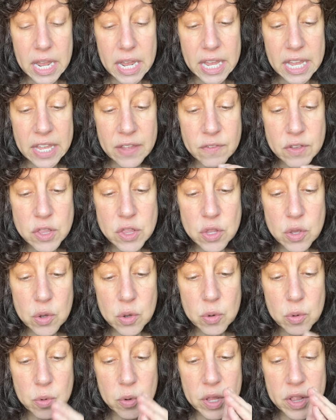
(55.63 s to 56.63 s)
even
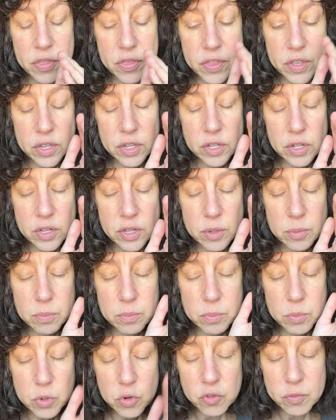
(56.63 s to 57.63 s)
though the
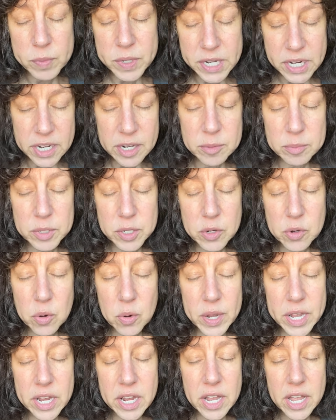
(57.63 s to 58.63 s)
movement can be
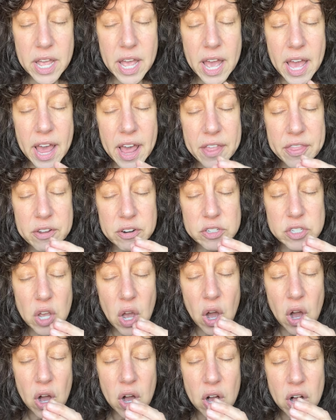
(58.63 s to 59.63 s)
quick, there's
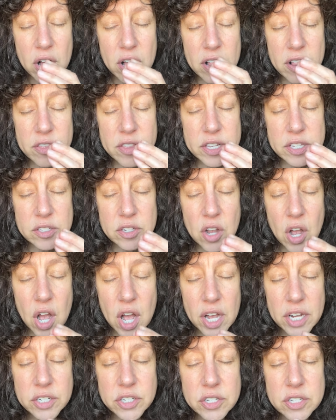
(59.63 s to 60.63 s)
all this
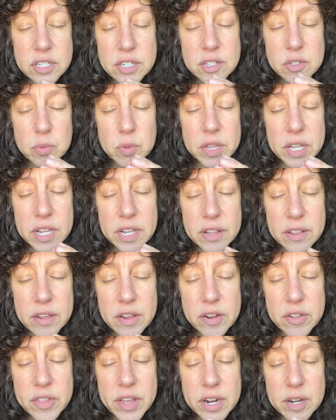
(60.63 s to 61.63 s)
consciousness within
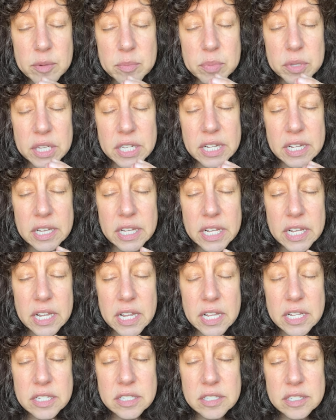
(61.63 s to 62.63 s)
there that
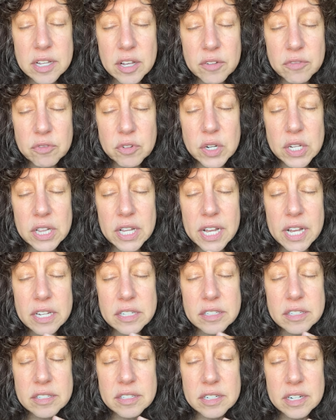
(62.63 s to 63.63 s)
completely
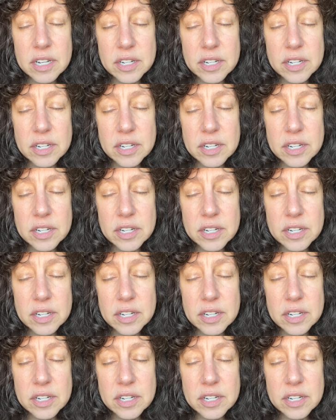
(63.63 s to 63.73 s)
self-realizes and